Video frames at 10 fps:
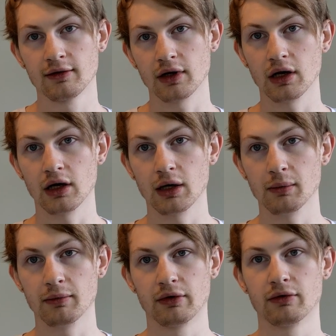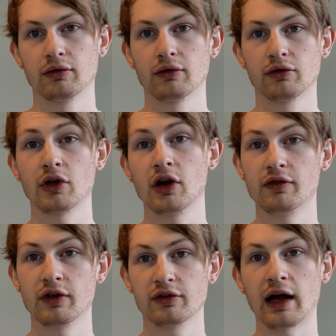um,
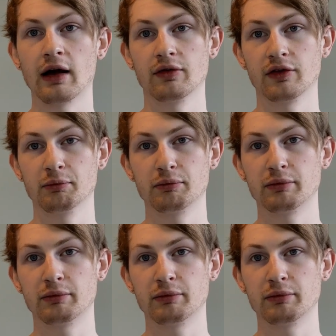surface out of the